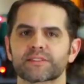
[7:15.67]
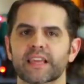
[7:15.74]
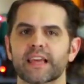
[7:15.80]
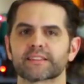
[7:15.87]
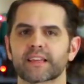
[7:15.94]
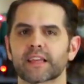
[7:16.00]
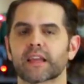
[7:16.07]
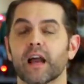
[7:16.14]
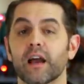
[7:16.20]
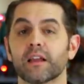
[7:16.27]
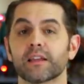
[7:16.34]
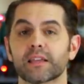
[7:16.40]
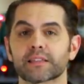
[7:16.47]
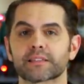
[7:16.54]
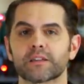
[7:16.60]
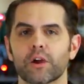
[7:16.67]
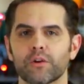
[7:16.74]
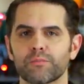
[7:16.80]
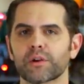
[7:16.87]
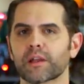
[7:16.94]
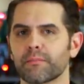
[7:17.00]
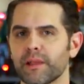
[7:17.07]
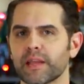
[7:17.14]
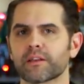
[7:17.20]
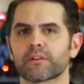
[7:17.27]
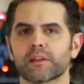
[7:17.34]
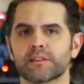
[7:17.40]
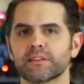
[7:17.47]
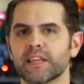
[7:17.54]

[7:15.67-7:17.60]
as iconic as Cobra Commander and